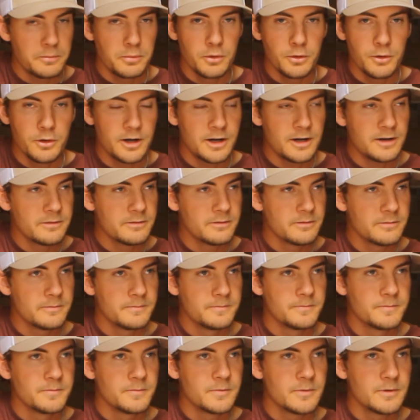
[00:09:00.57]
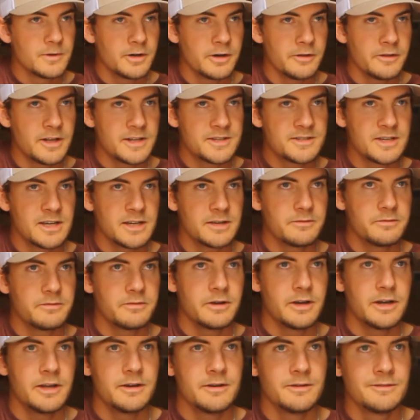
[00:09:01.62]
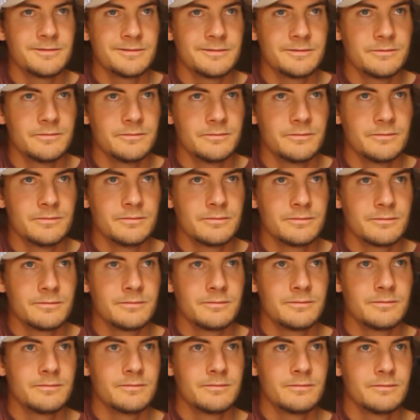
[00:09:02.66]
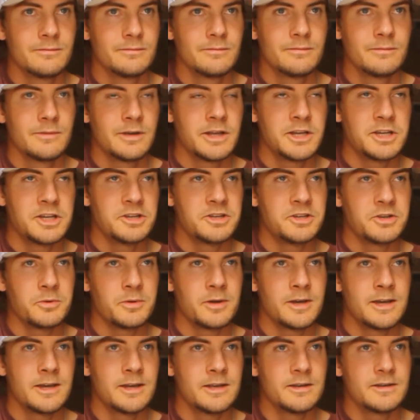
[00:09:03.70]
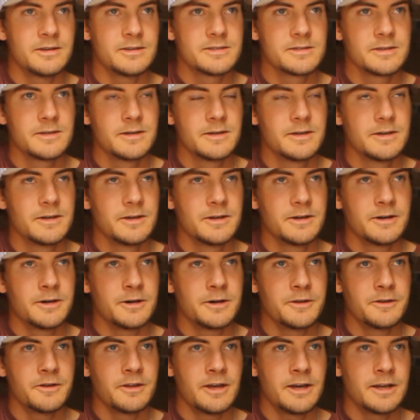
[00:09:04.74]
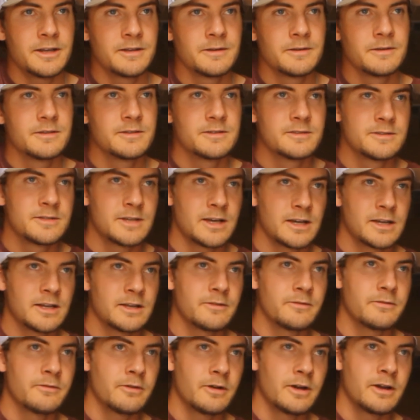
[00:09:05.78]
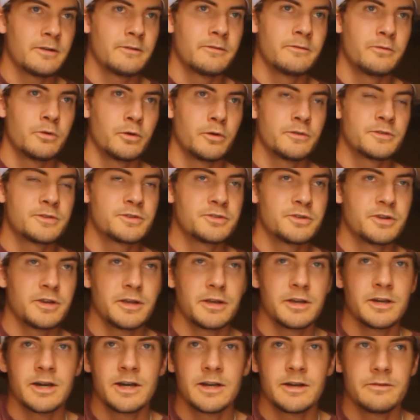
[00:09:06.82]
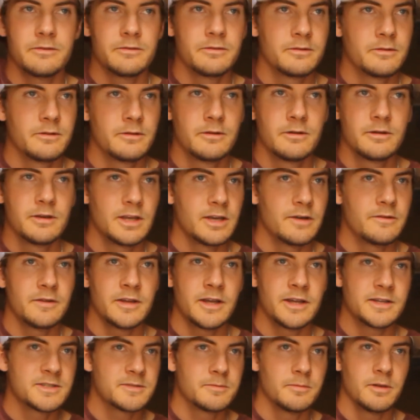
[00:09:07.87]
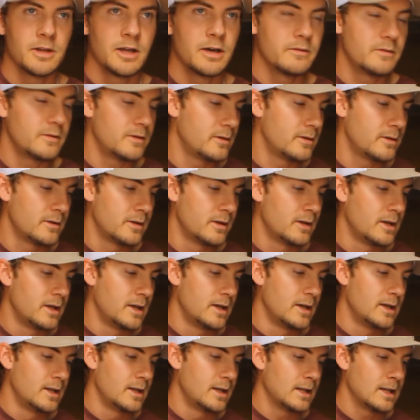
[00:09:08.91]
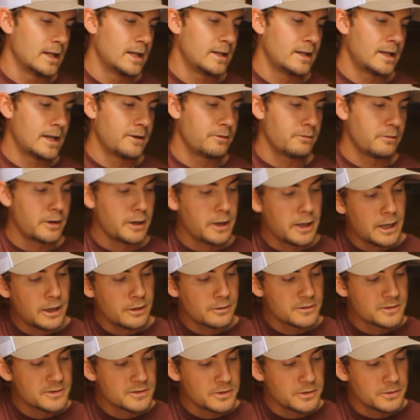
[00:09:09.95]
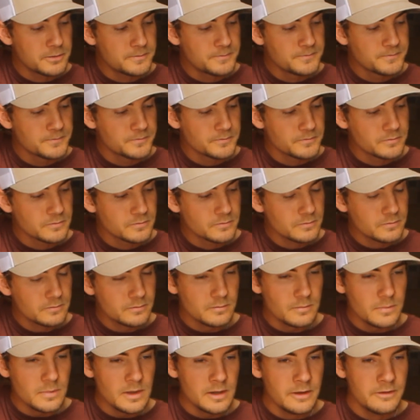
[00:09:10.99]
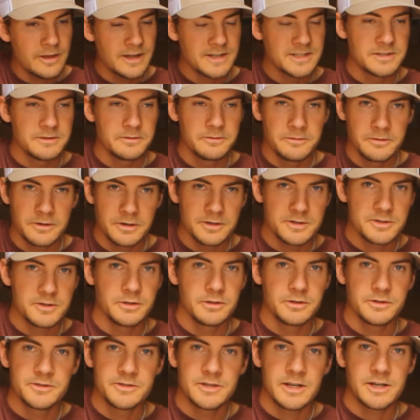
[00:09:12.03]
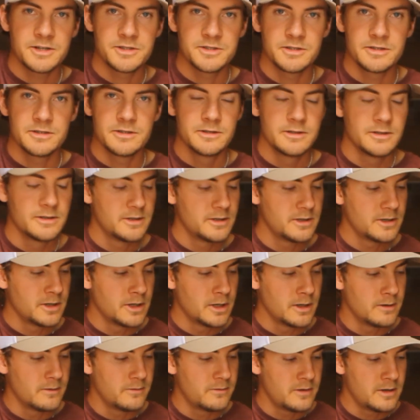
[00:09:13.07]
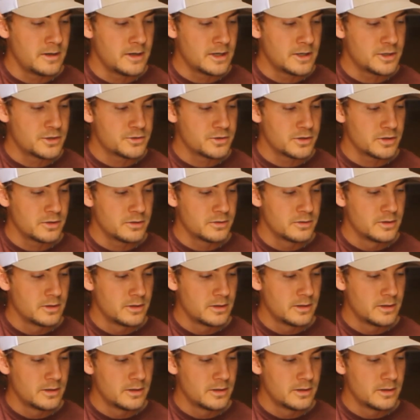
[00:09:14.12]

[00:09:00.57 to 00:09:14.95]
pull off on that 2nd fret, and then you end on that 2nd fret, 4th string, kind of giving that some loving, letting that ring out. So that's the first little section of the intro.